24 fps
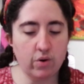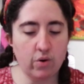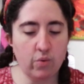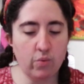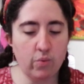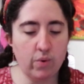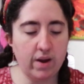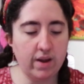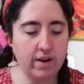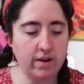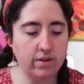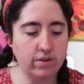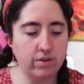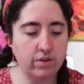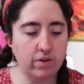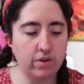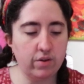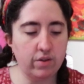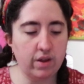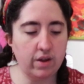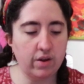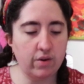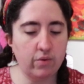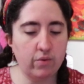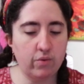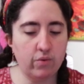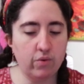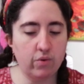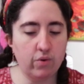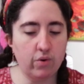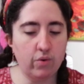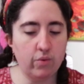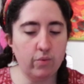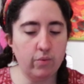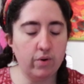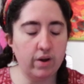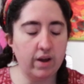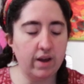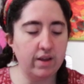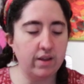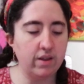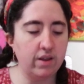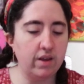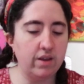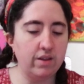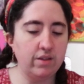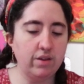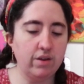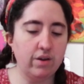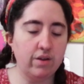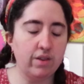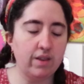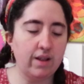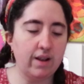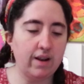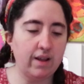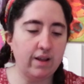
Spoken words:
or wait until the